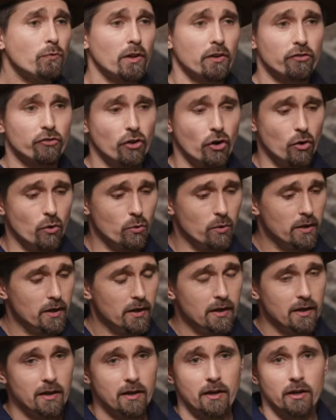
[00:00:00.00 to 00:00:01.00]
So,
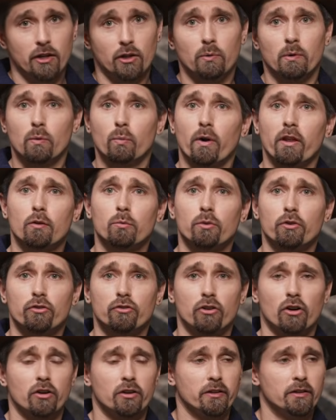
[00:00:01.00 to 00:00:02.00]
when WeatherWool
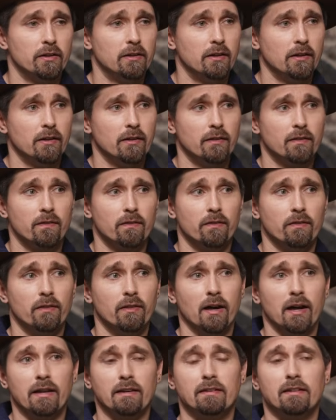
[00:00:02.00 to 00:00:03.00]
started,
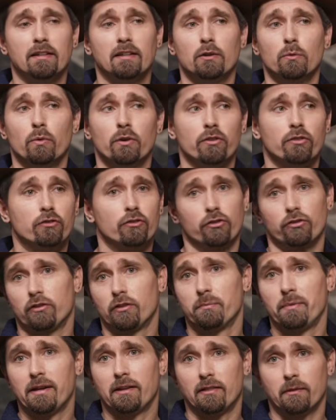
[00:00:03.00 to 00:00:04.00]
the idea was just
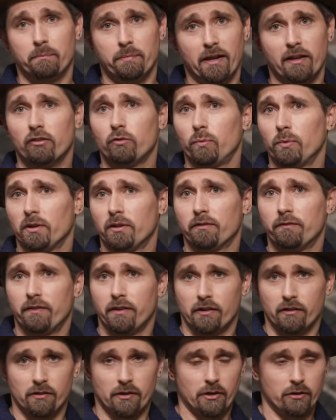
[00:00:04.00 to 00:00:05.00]
to make the best we can
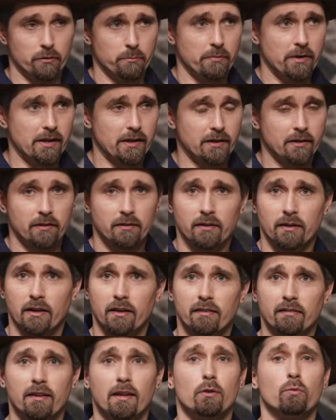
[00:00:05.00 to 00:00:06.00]
figure out how to make. And
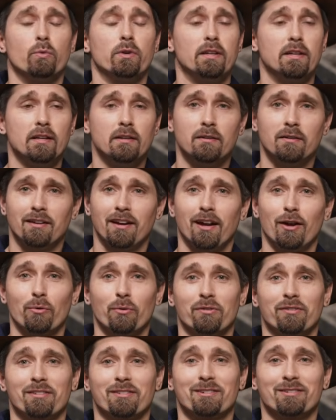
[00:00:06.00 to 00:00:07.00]
I say we, I
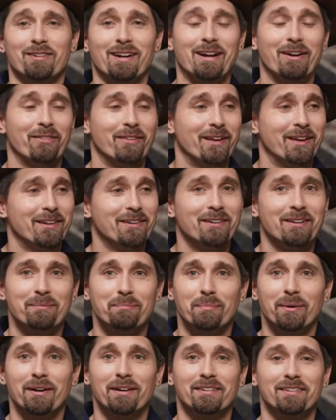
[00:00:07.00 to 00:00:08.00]
wasn't around then,
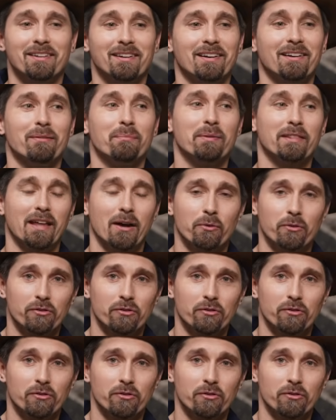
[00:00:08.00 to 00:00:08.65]
but that